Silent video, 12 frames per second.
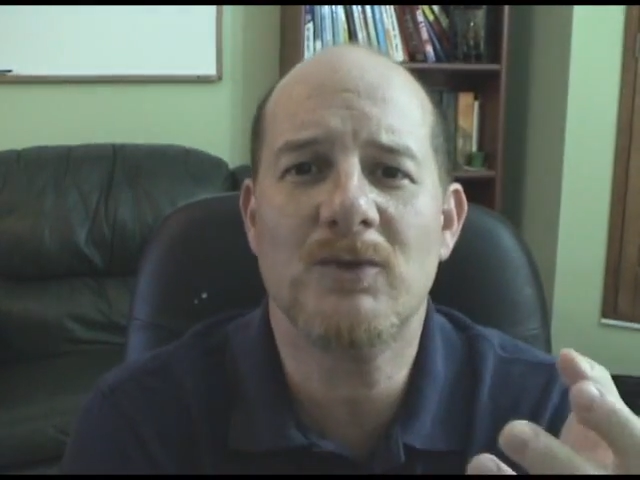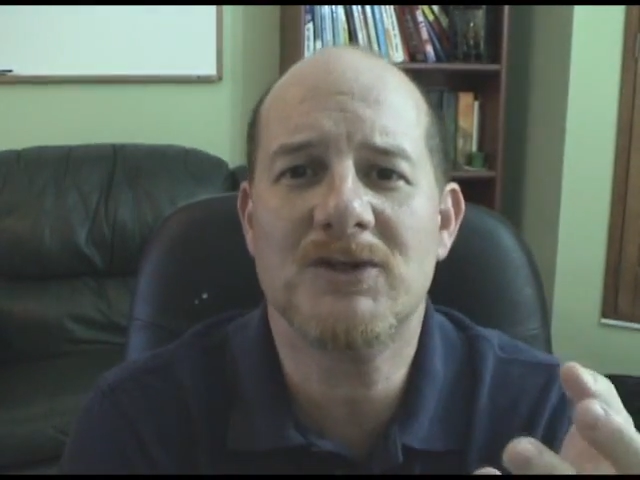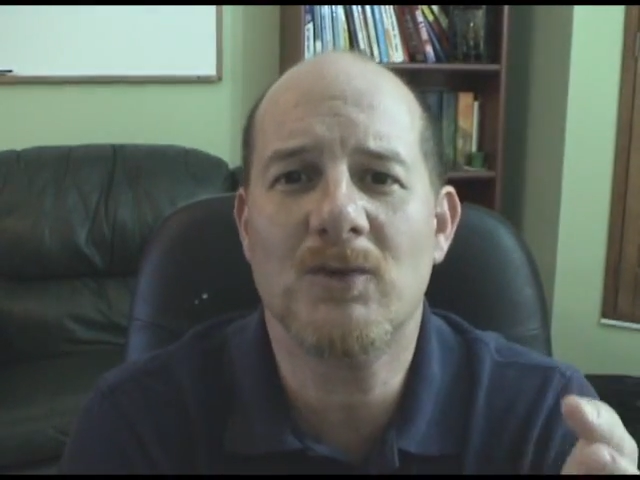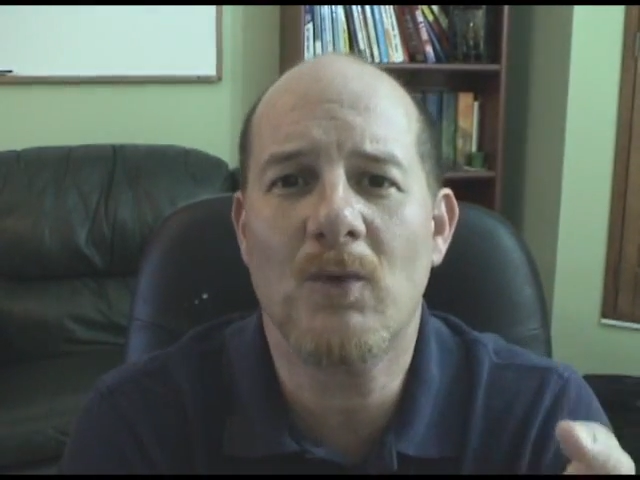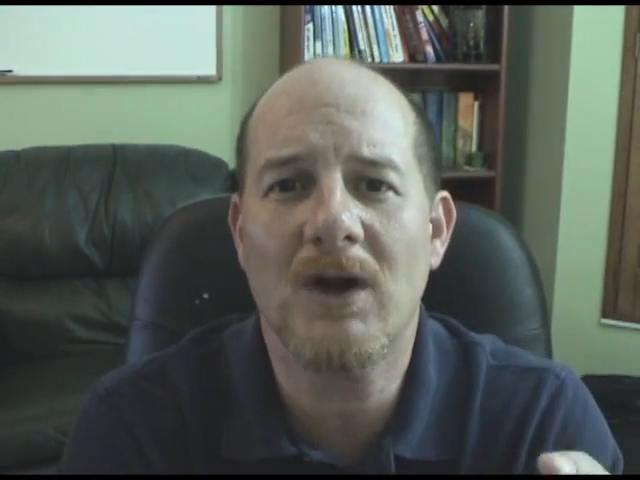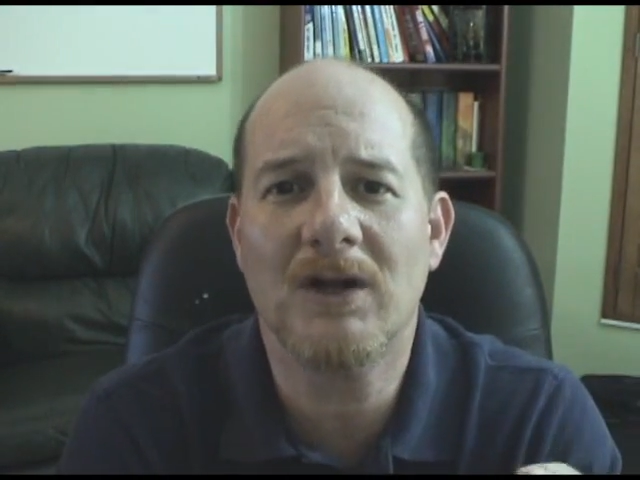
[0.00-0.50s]

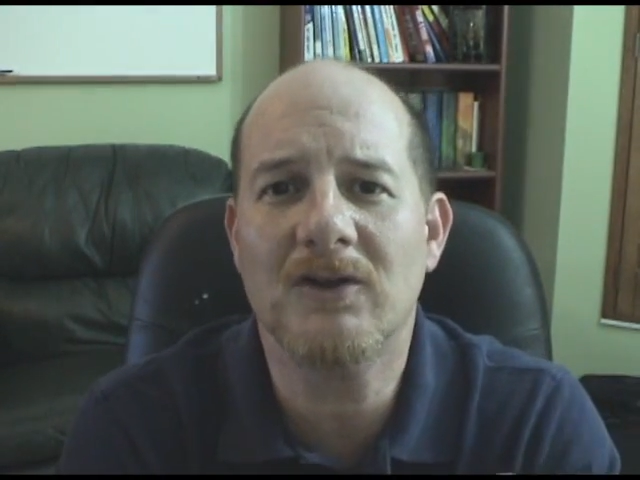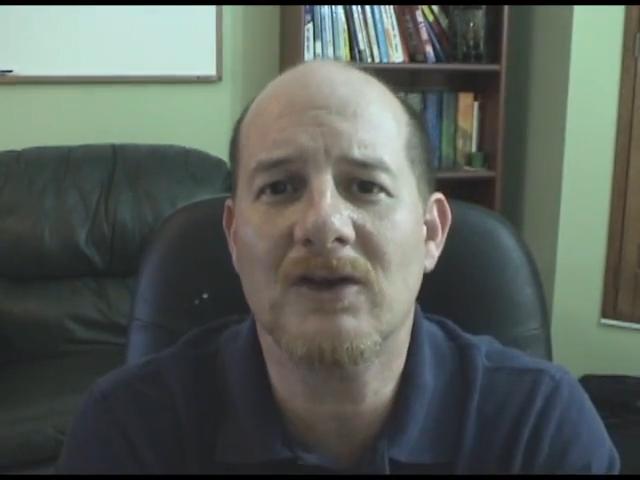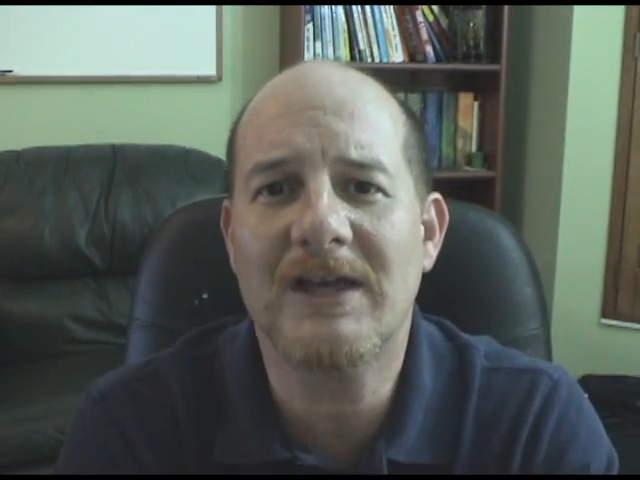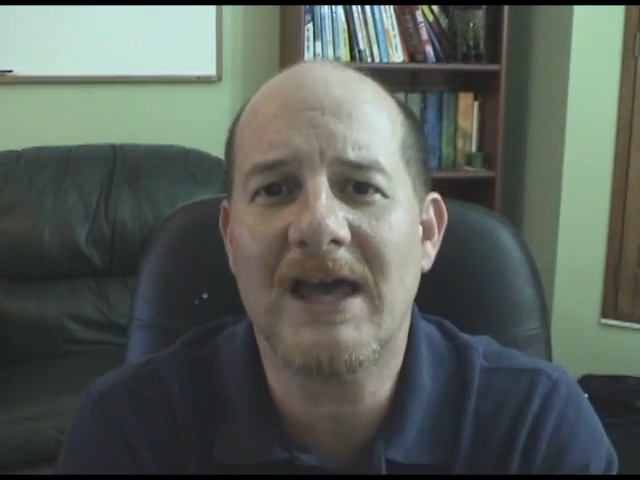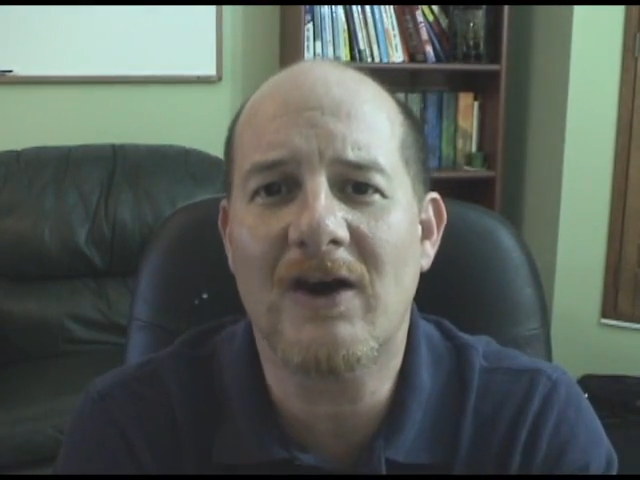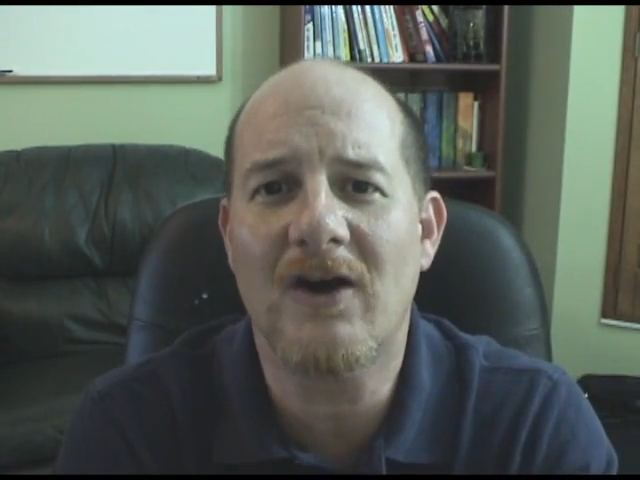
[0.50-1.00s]
what you want to
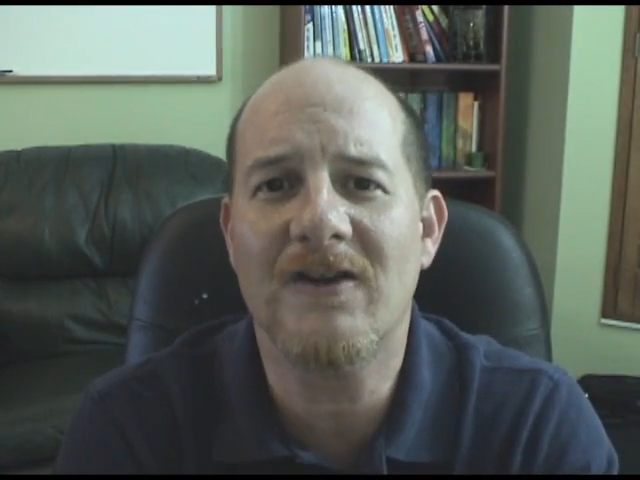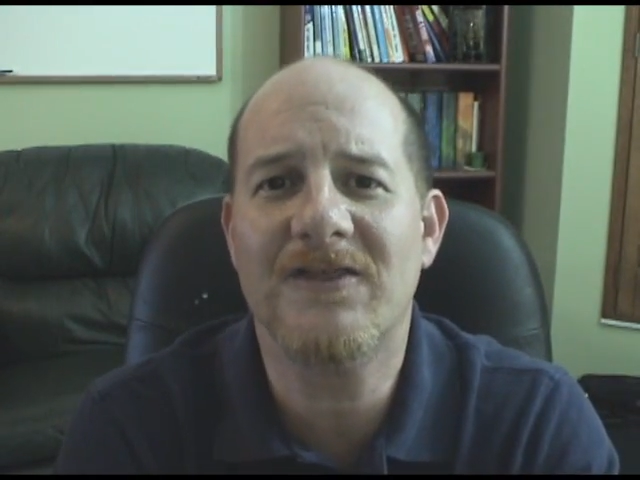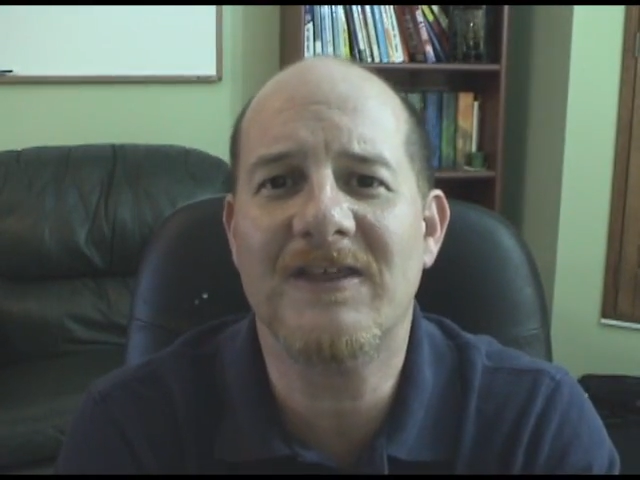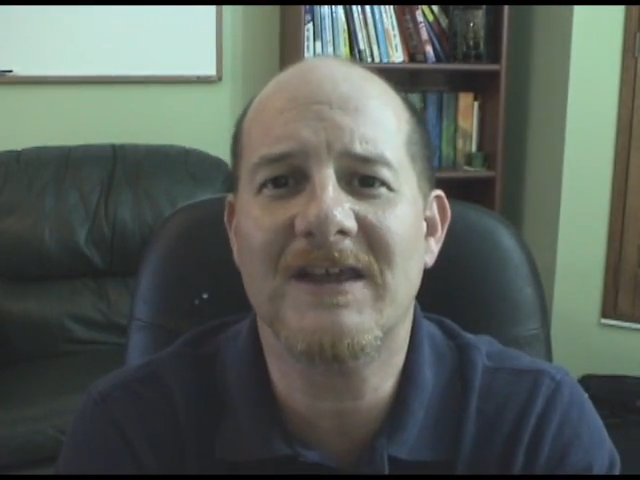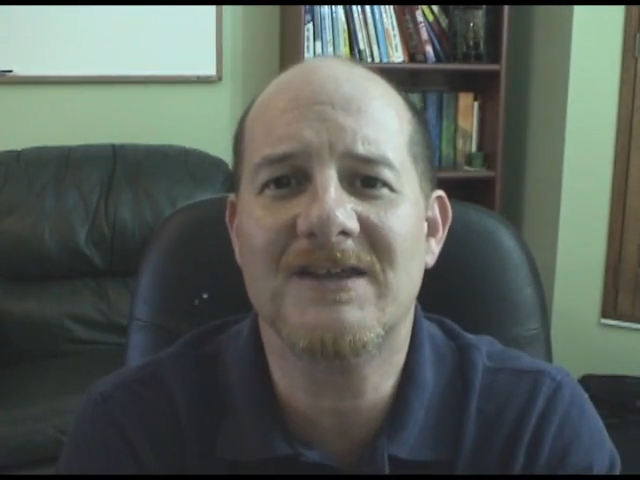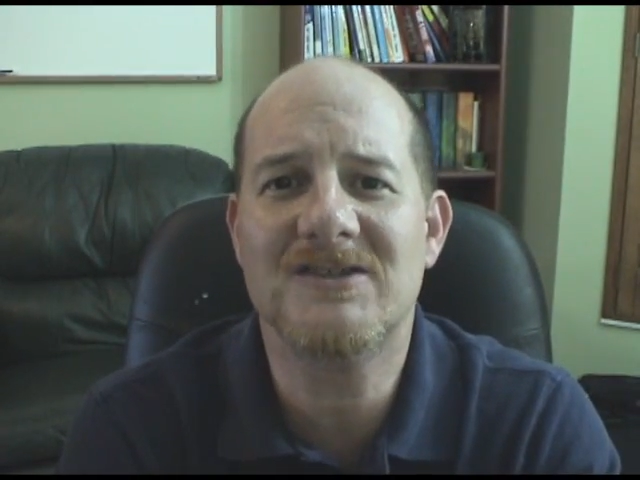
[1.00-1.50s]
look at are
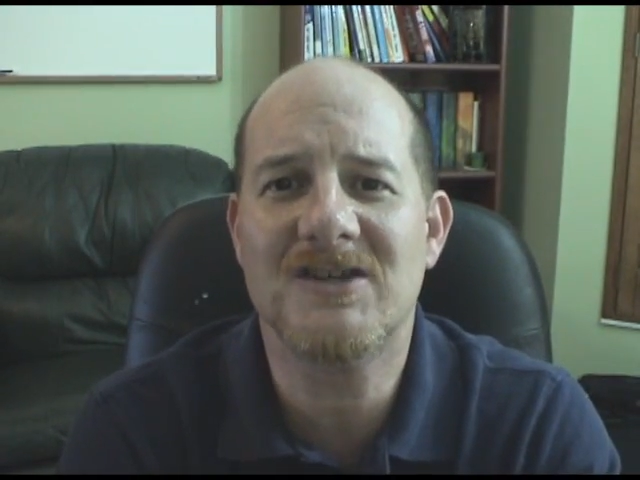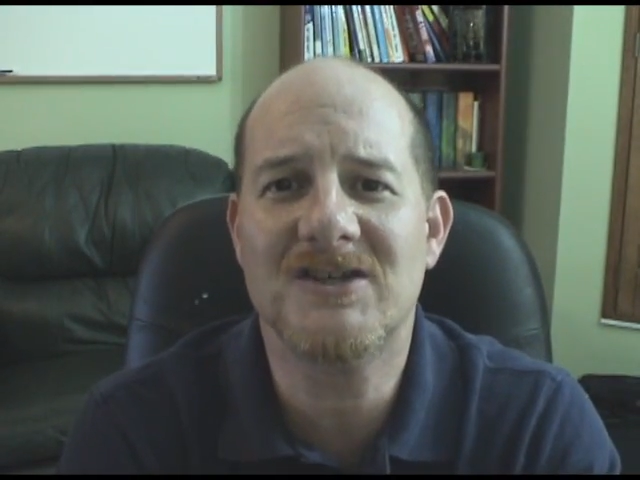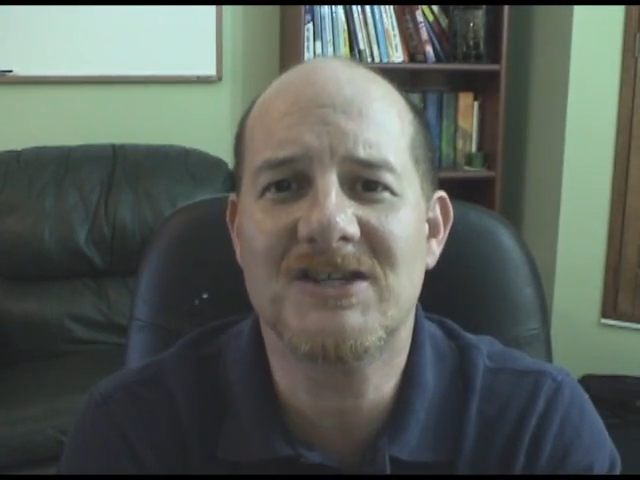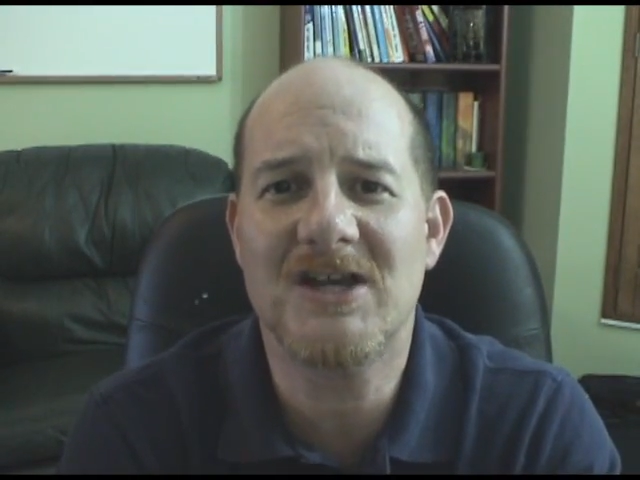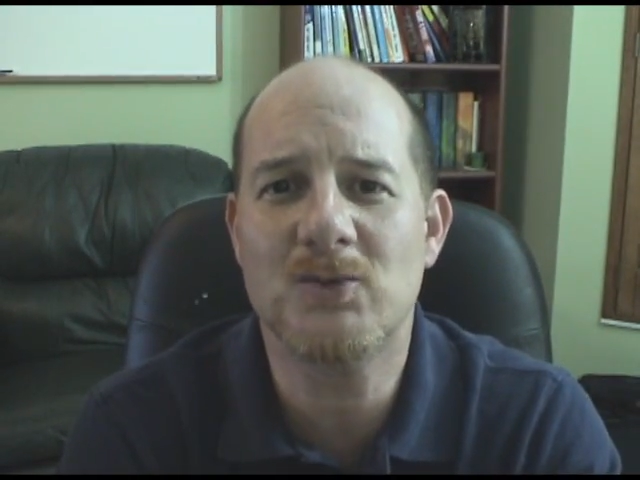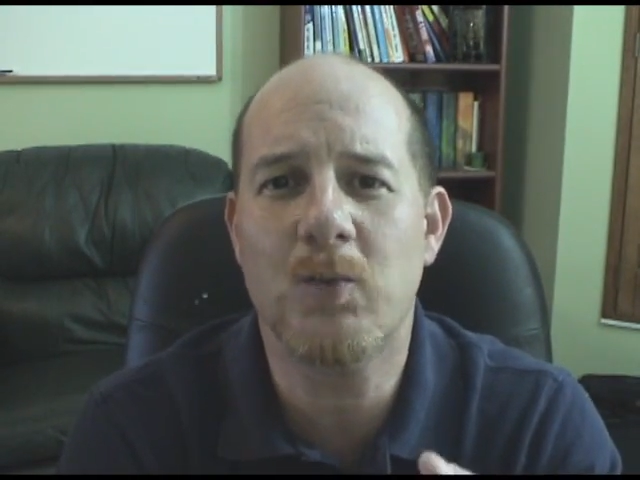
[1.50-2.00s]
things
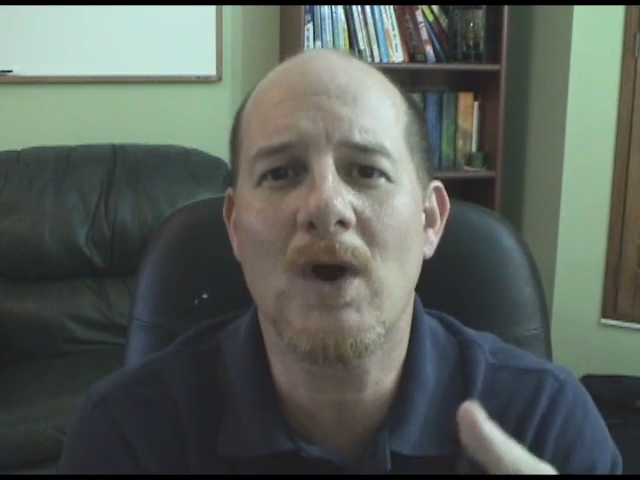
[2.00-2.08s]
such as